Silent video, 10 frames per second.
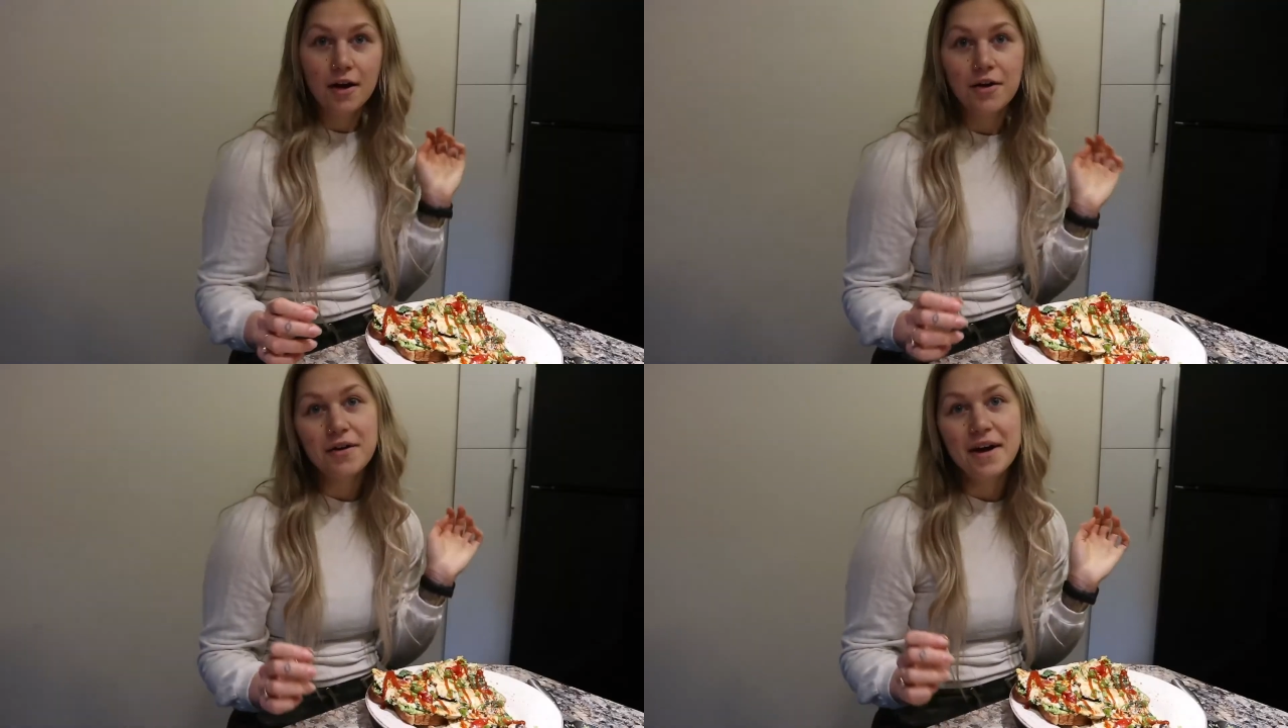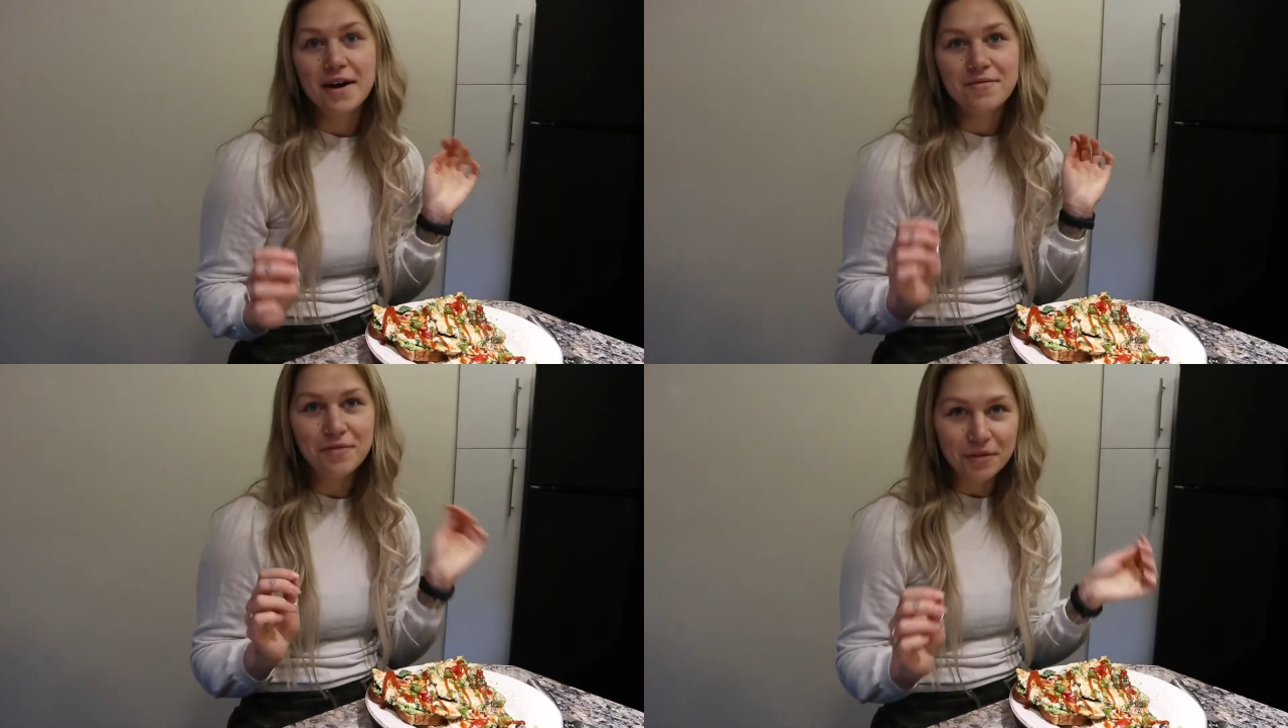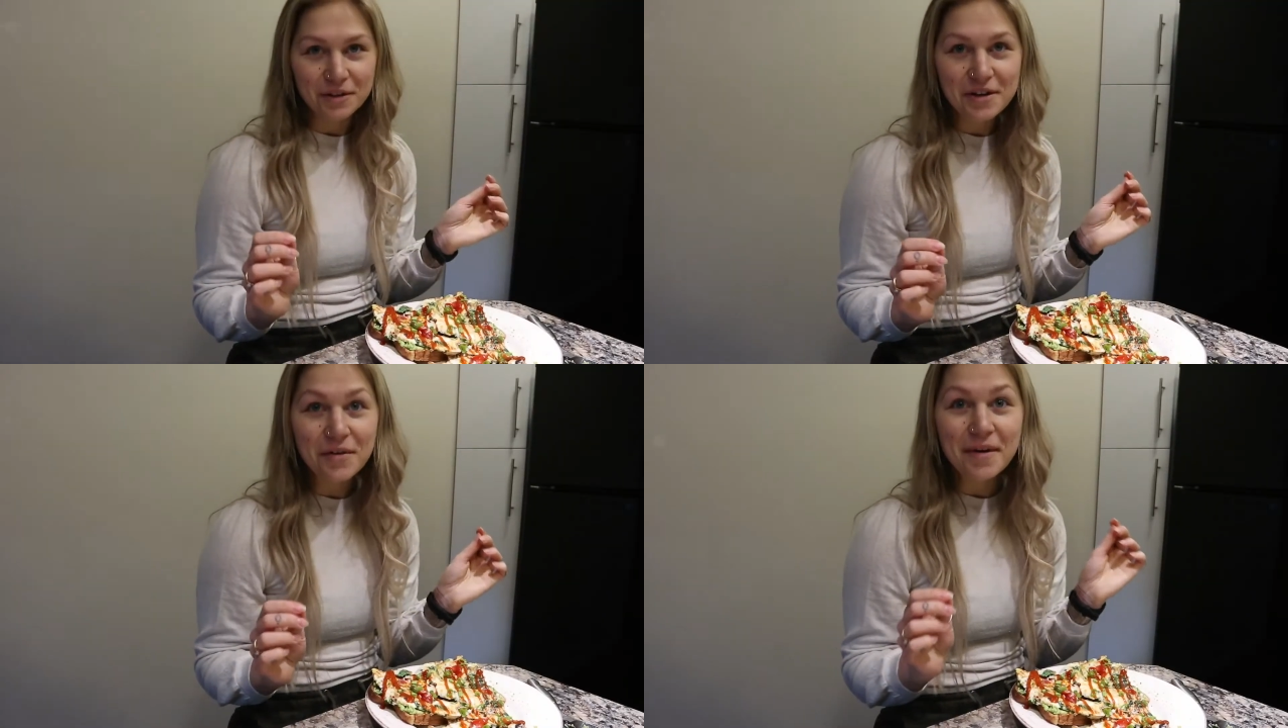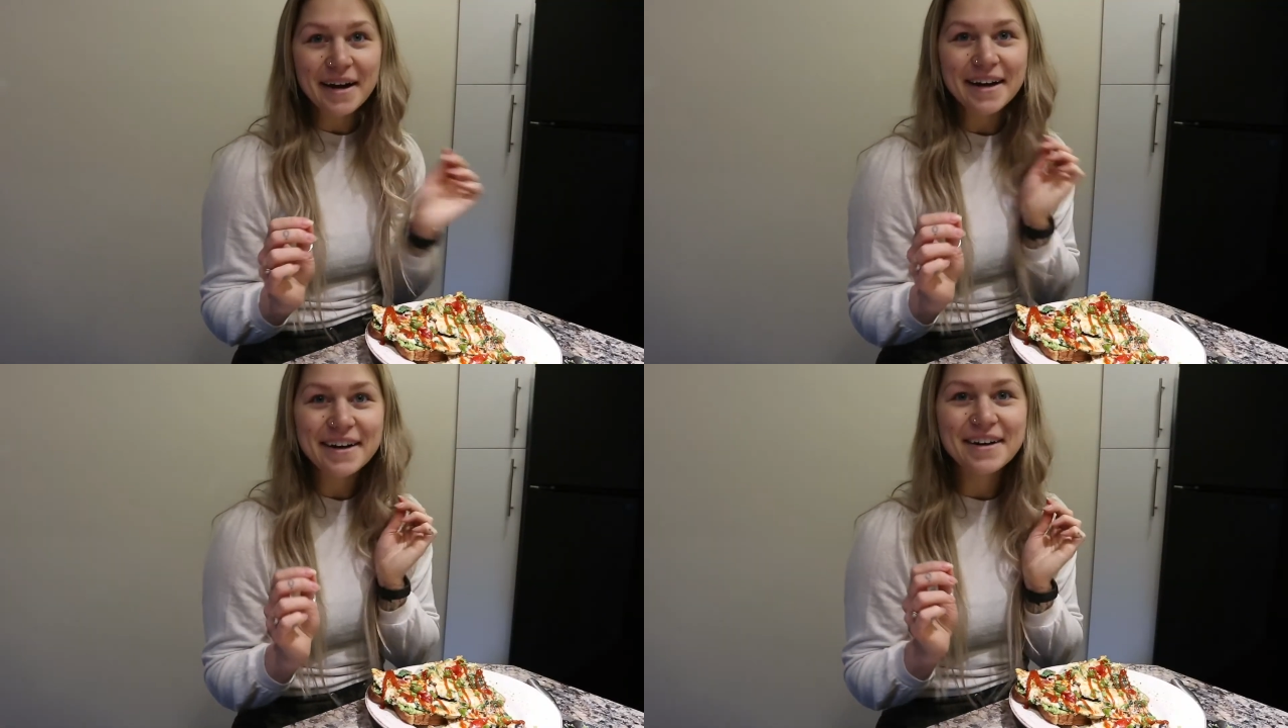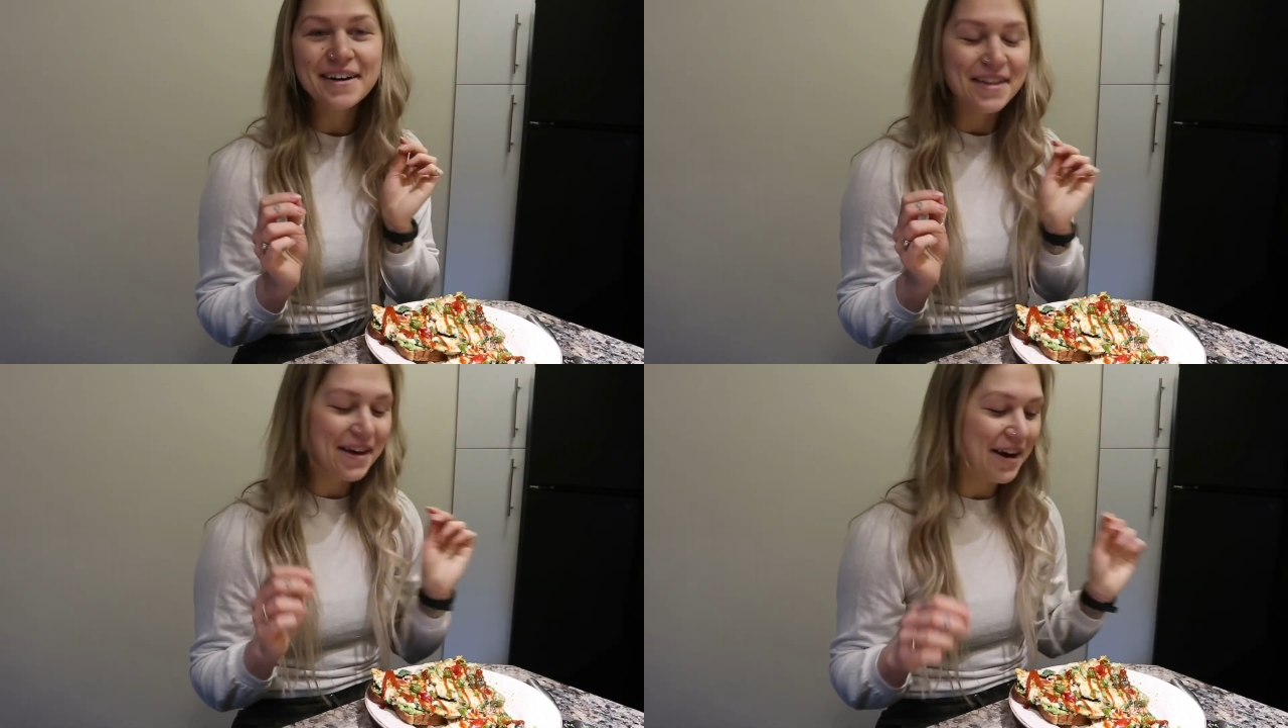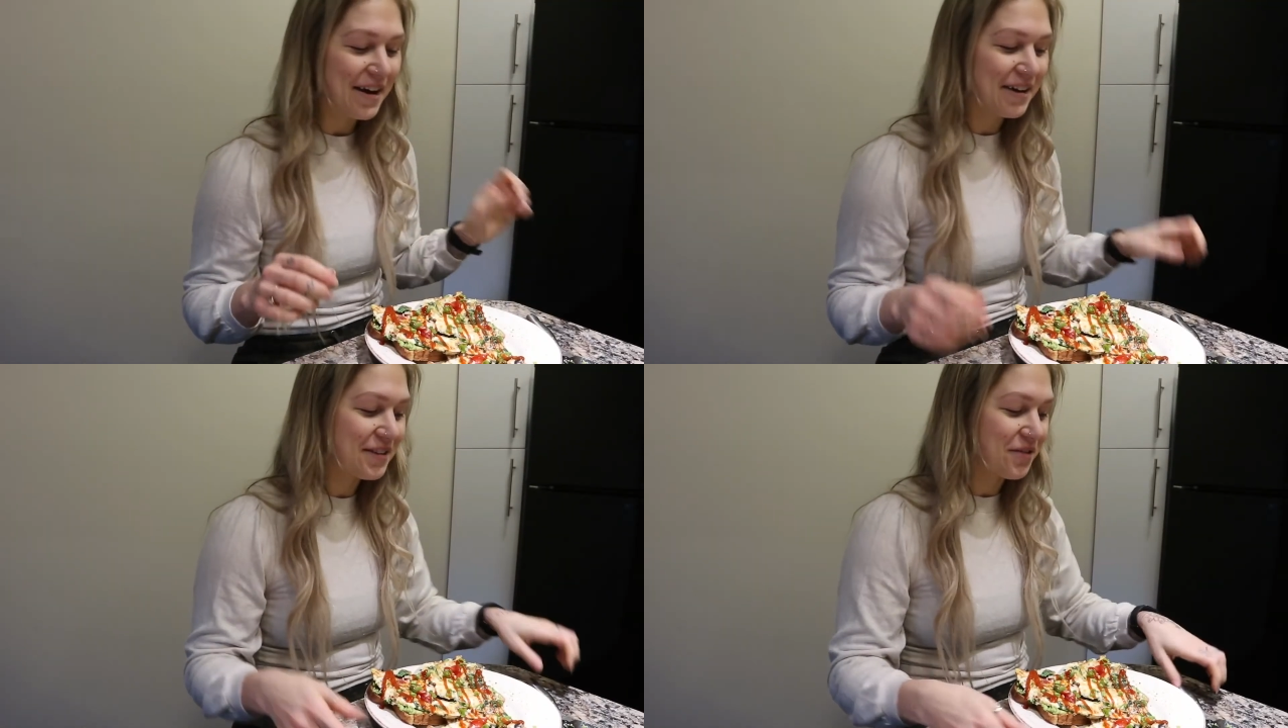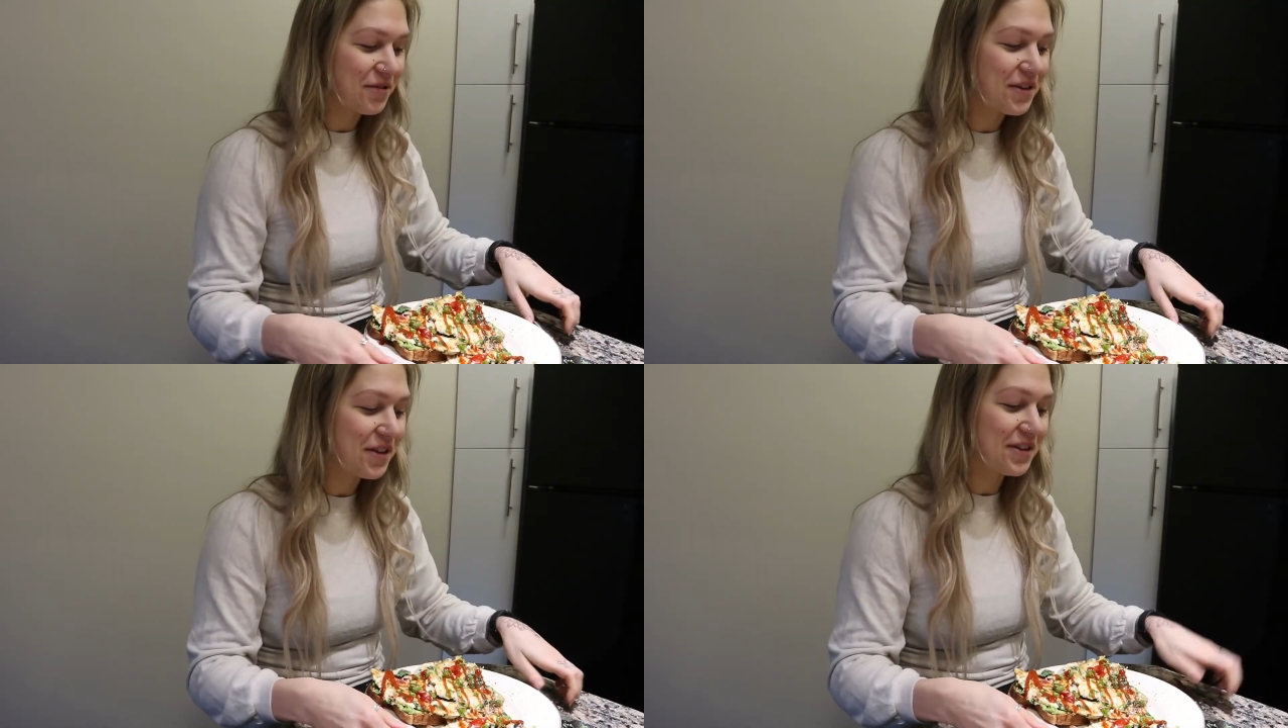Okay, I'm fully aware that it's only the